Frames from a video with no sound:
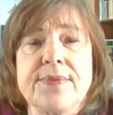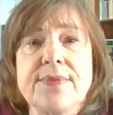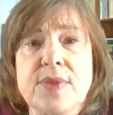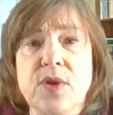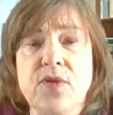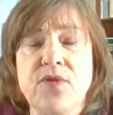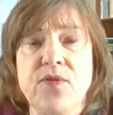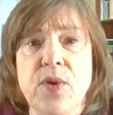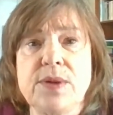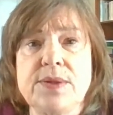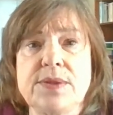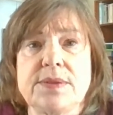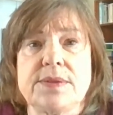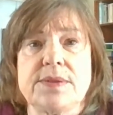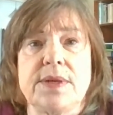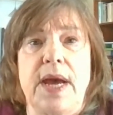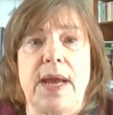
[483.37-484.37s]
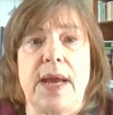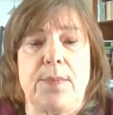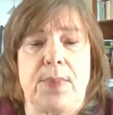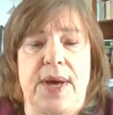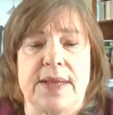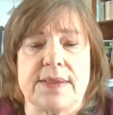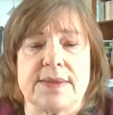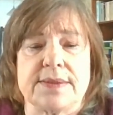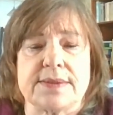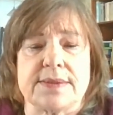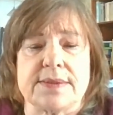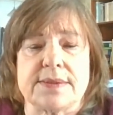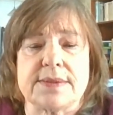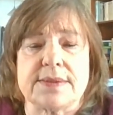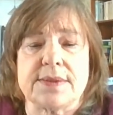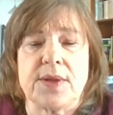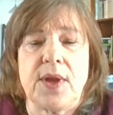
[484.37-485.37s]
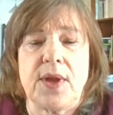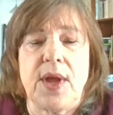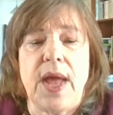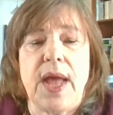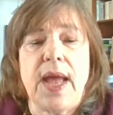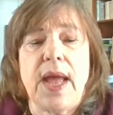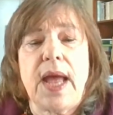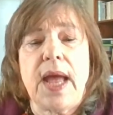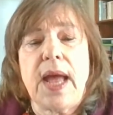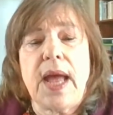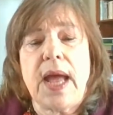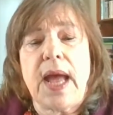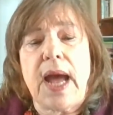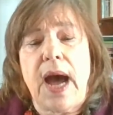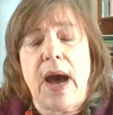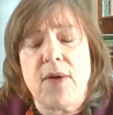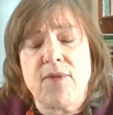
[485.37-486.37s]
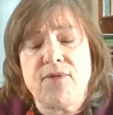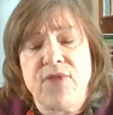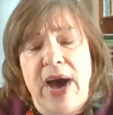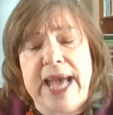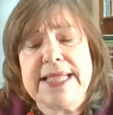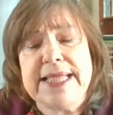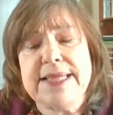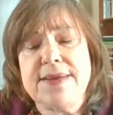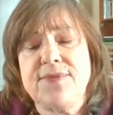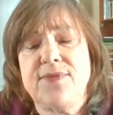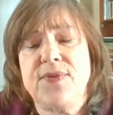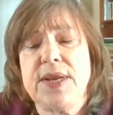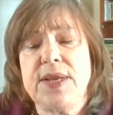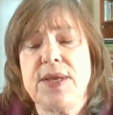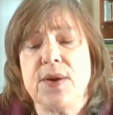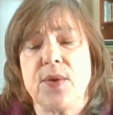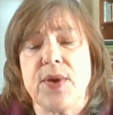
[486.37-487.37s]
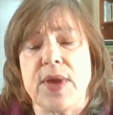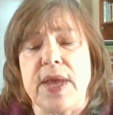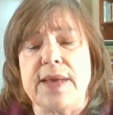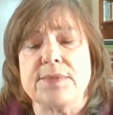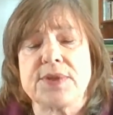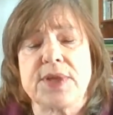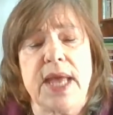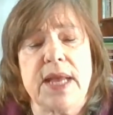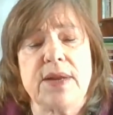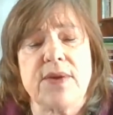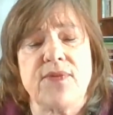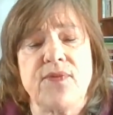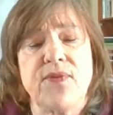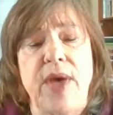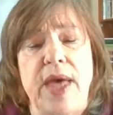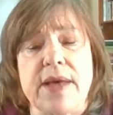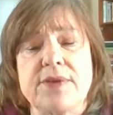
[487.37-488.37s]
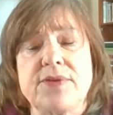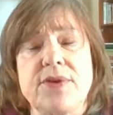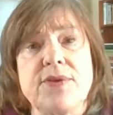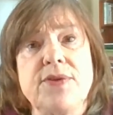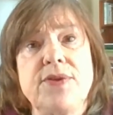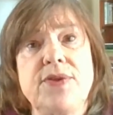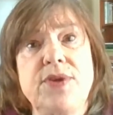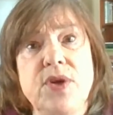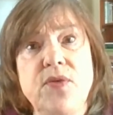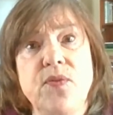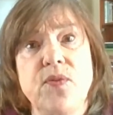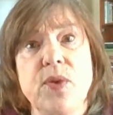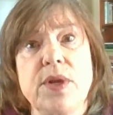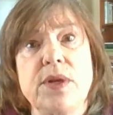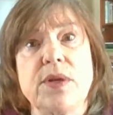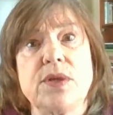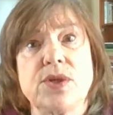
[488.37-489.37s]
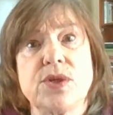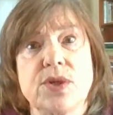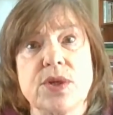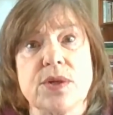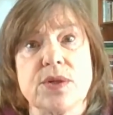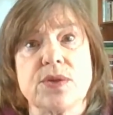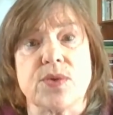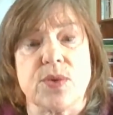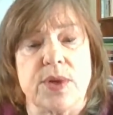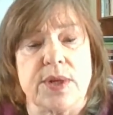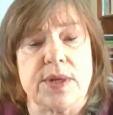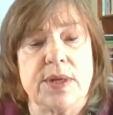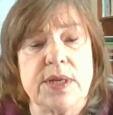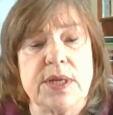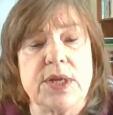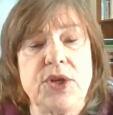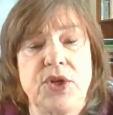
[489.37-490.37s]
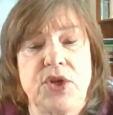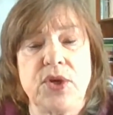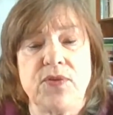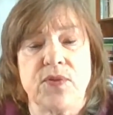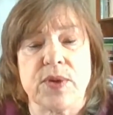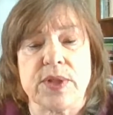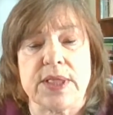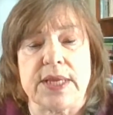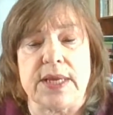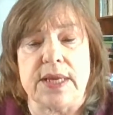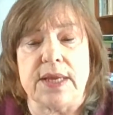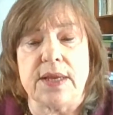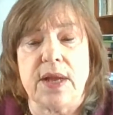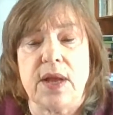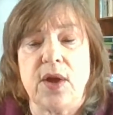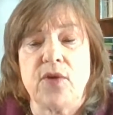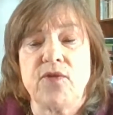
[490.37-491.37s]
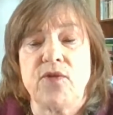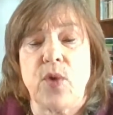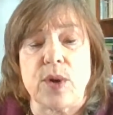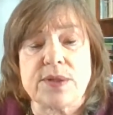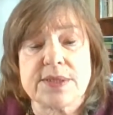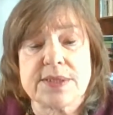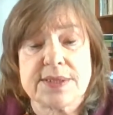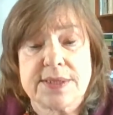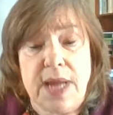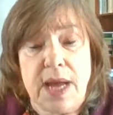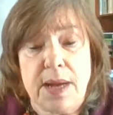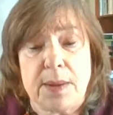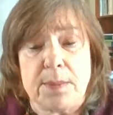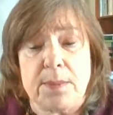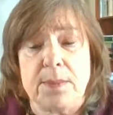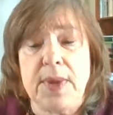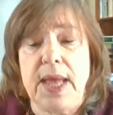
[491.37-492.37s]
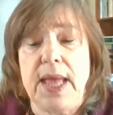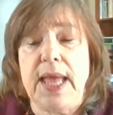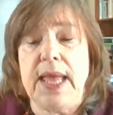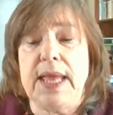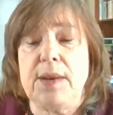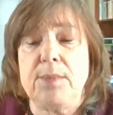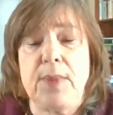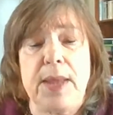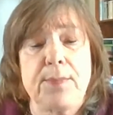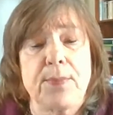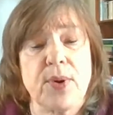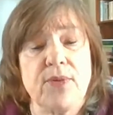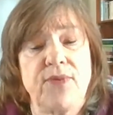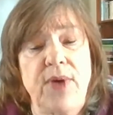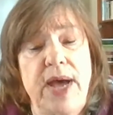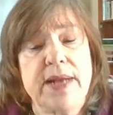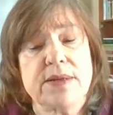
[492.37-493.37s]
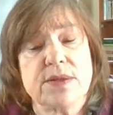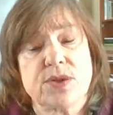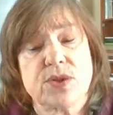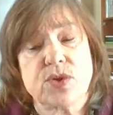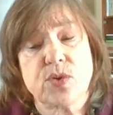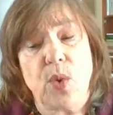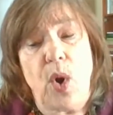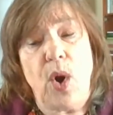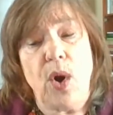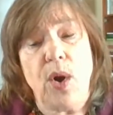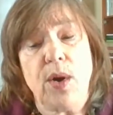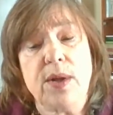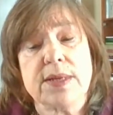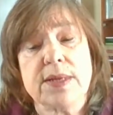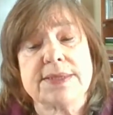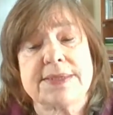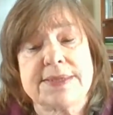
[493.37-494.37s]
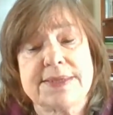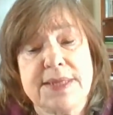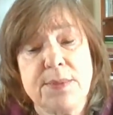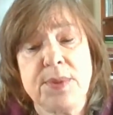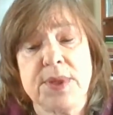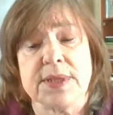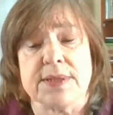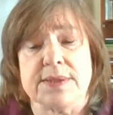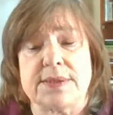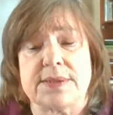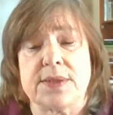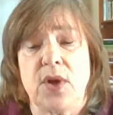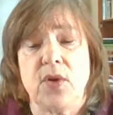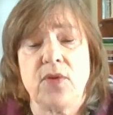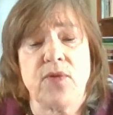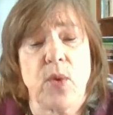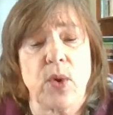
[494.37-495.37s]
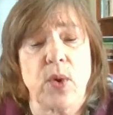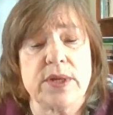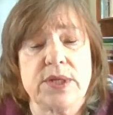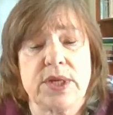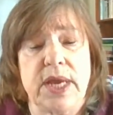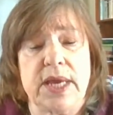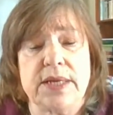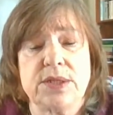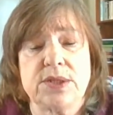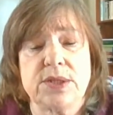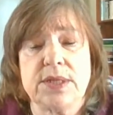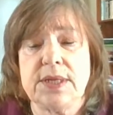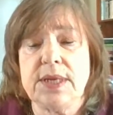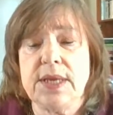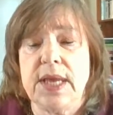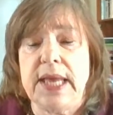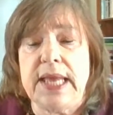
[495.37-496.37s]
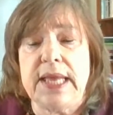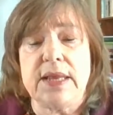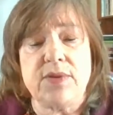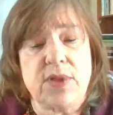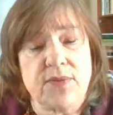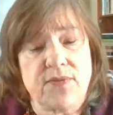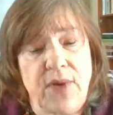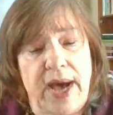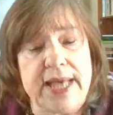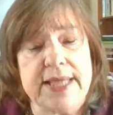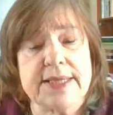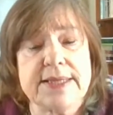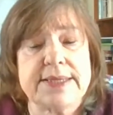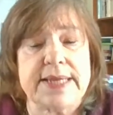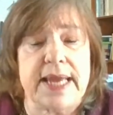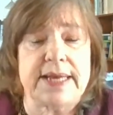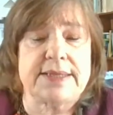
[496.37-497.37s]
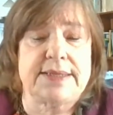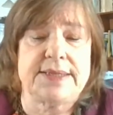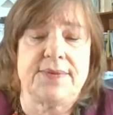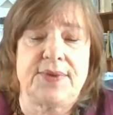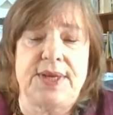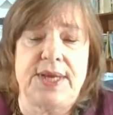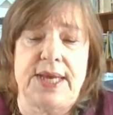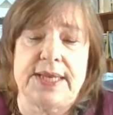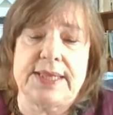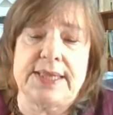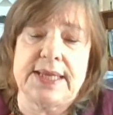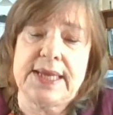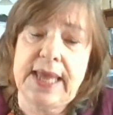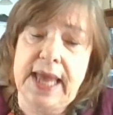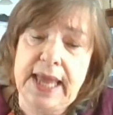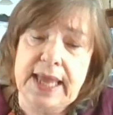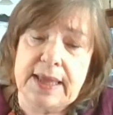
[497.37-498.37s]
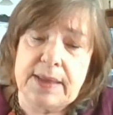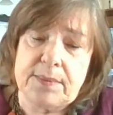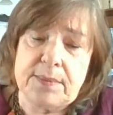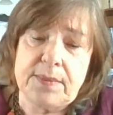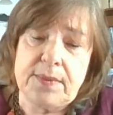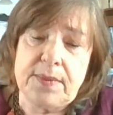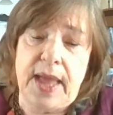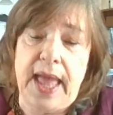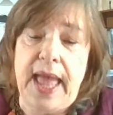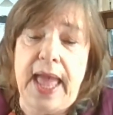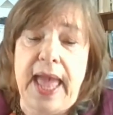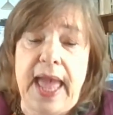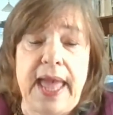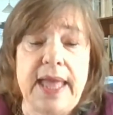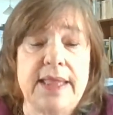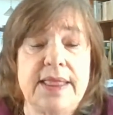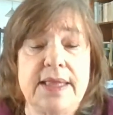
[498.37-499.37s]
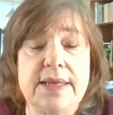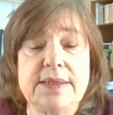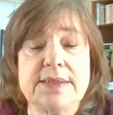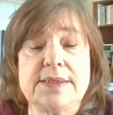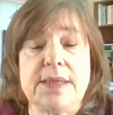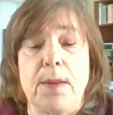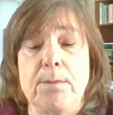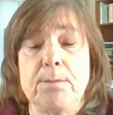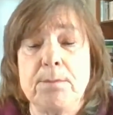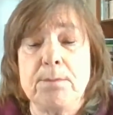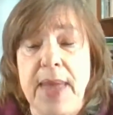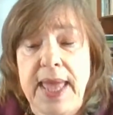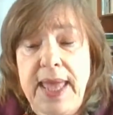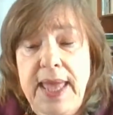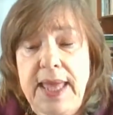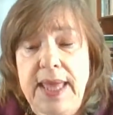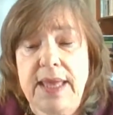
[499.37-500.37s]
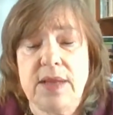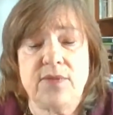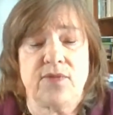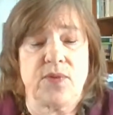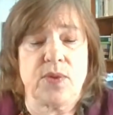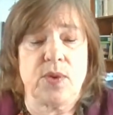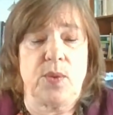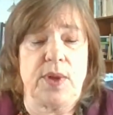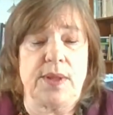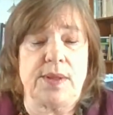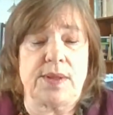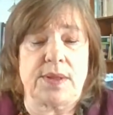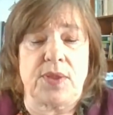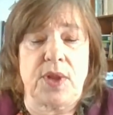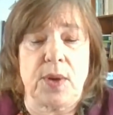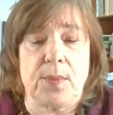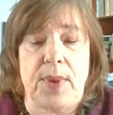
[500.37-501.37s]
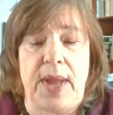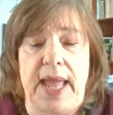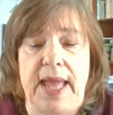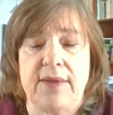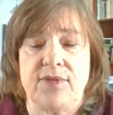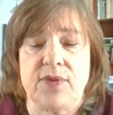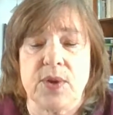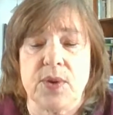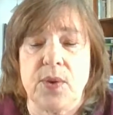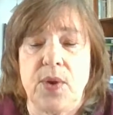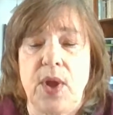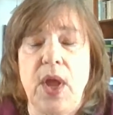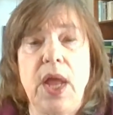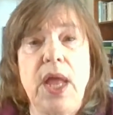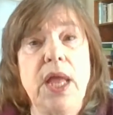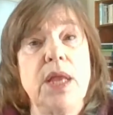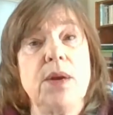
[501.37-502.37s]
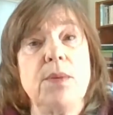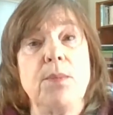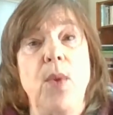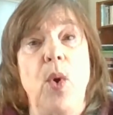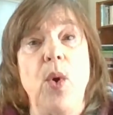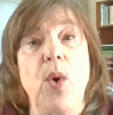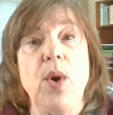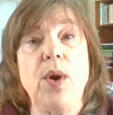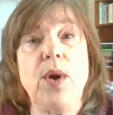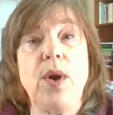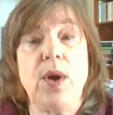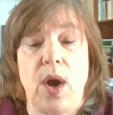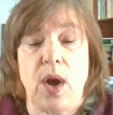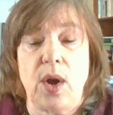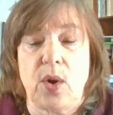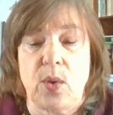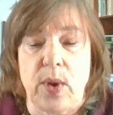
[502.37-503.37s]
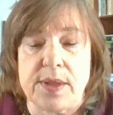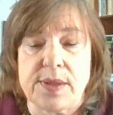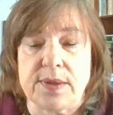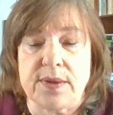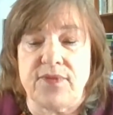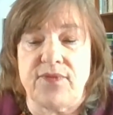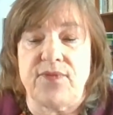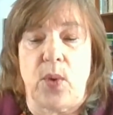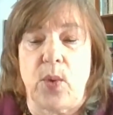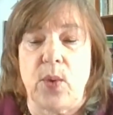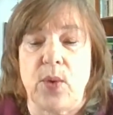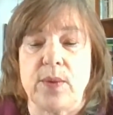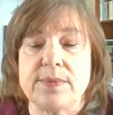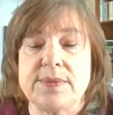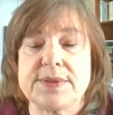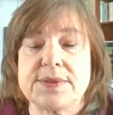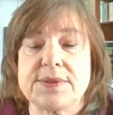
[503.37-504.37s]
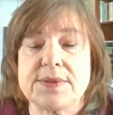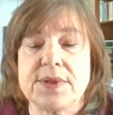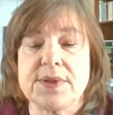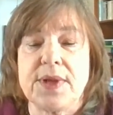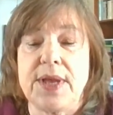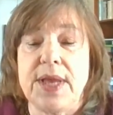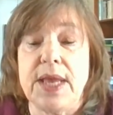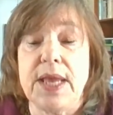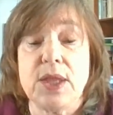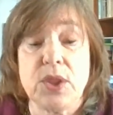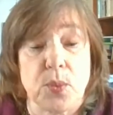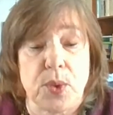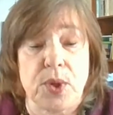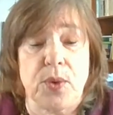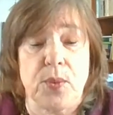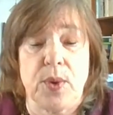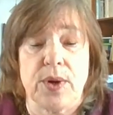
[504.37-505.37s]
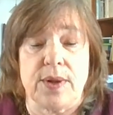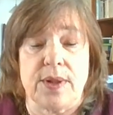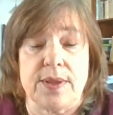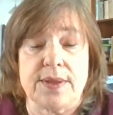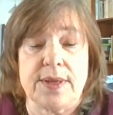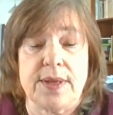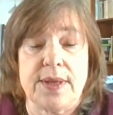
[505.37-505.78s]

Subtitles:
The first hypothesis. Violent video games can affect different children differently. For some, it may provide a strong stimulus for engaging in the violent activity in the game. And this may influence their behavior in more aggressive forms in the real world.